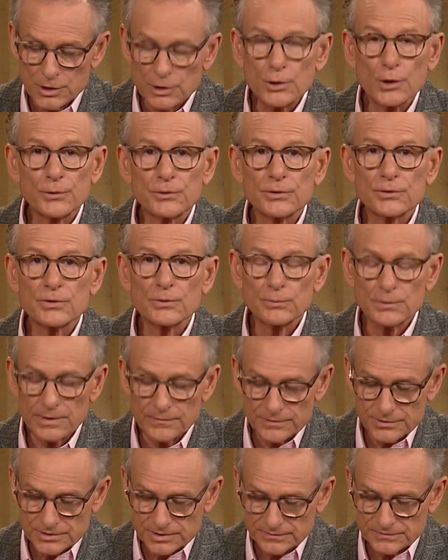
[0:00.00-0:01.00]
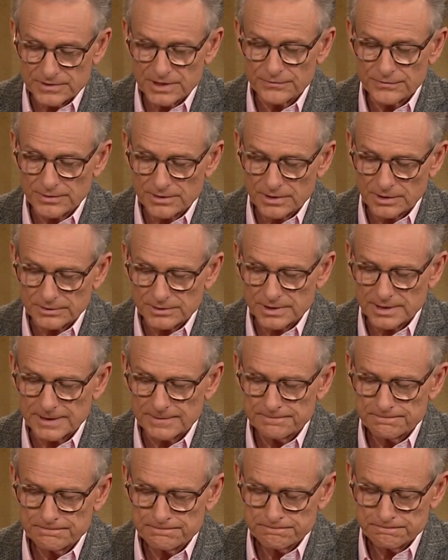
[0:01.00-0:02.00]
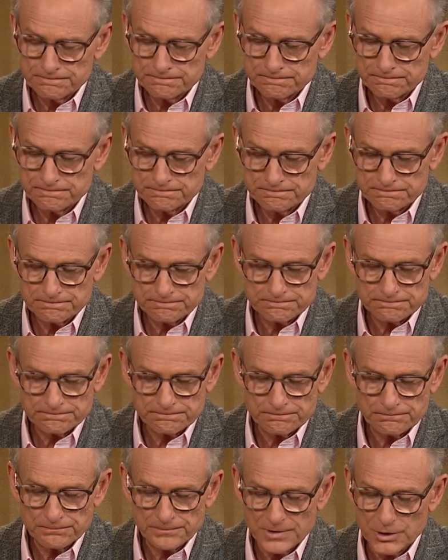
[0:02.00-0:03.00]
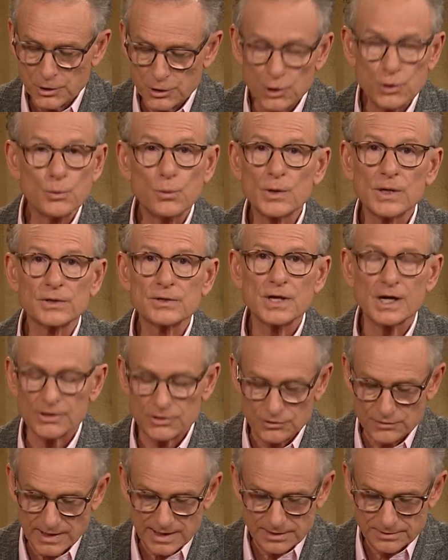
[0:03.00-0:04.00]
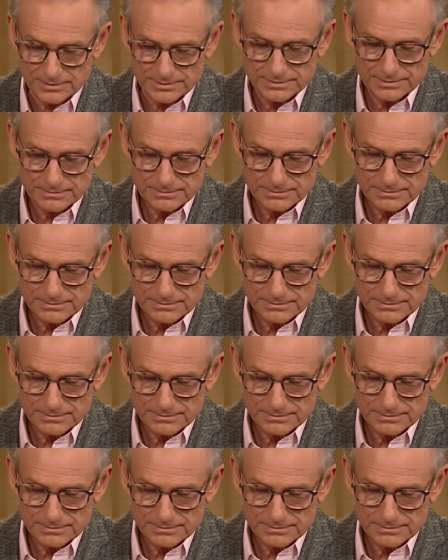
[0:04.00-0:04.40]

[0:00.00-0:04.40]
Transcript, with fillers: you go through the rivers of difficulty, you will not drown.